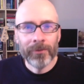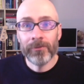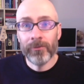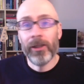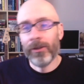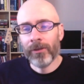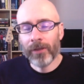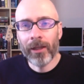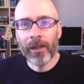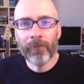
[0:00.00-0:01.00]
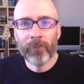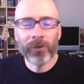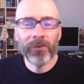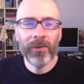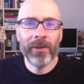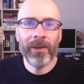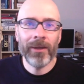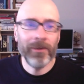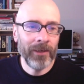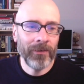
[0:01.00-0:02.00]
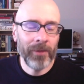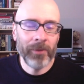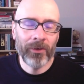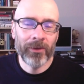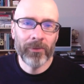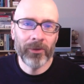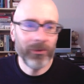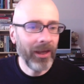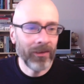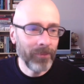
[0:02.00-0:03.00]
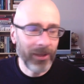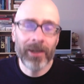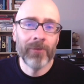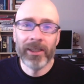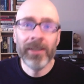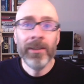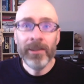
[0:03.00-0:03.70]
Well, I'll have more to say of that next time I talk to Meryl Nass. But anyway,